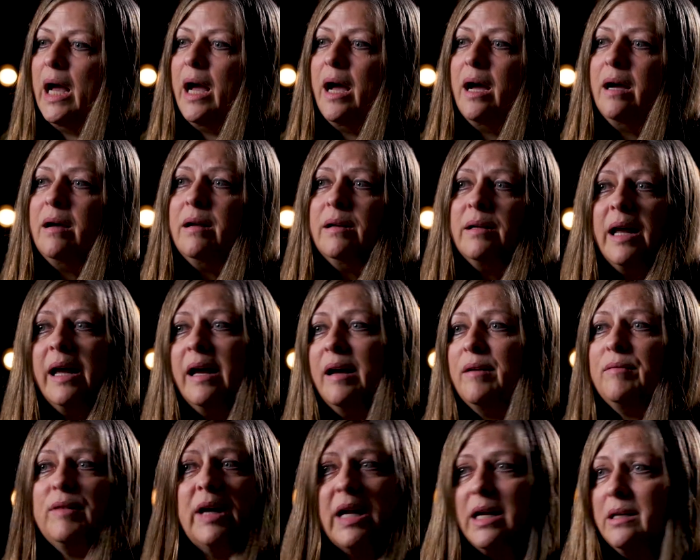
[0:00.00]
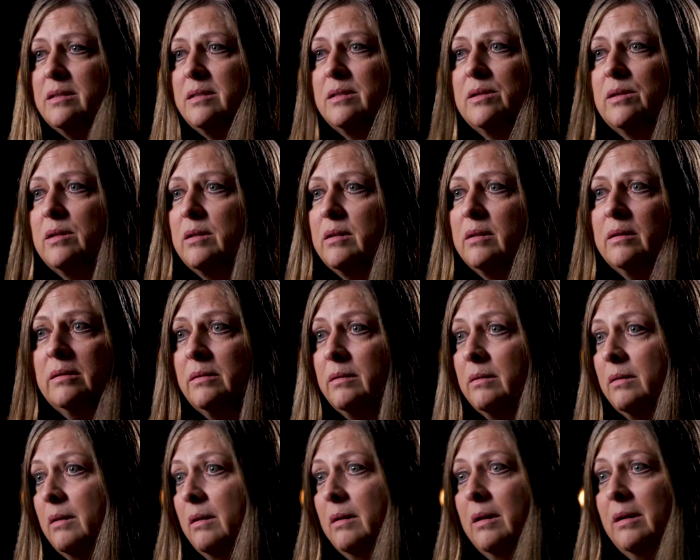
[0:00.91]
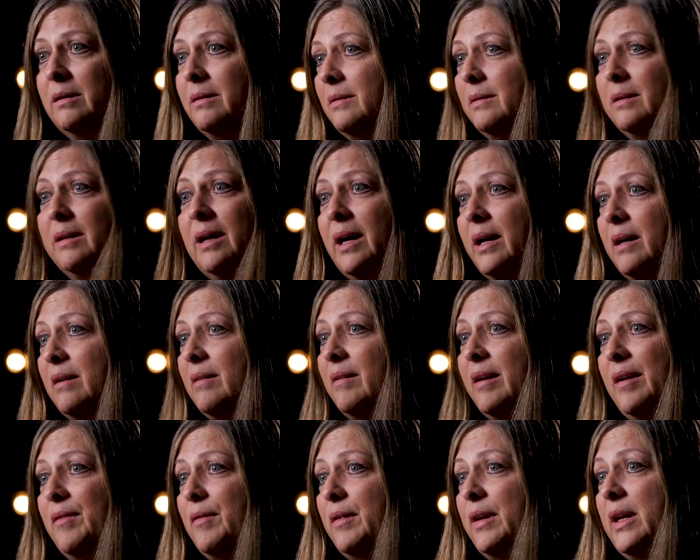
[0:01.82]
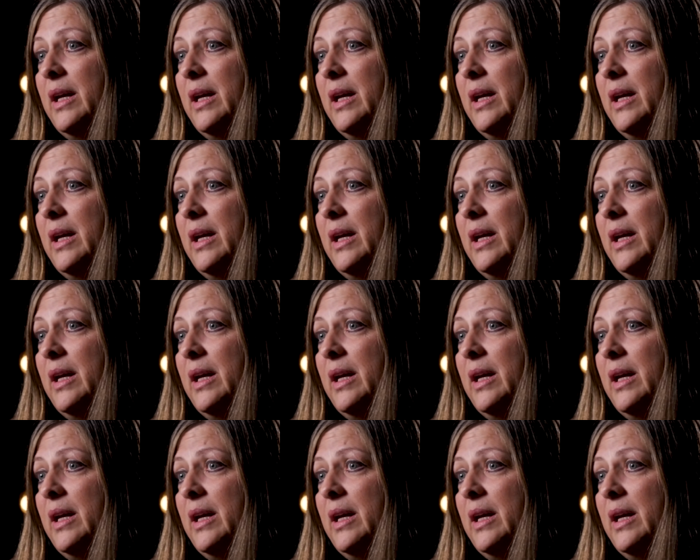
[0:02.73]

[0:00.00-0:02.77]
I don't have cancer. I don't have